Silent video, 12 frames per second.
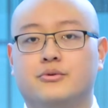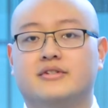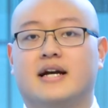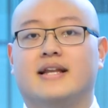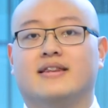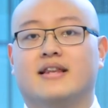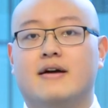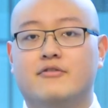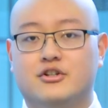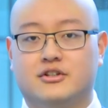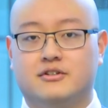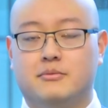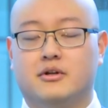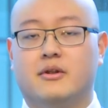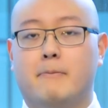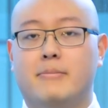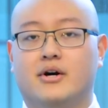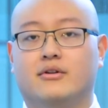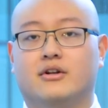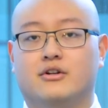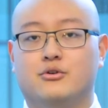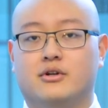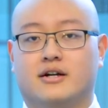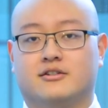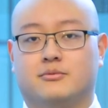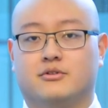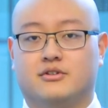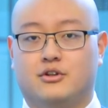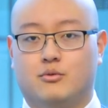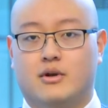use that and leverage it to be able to build our new customers and new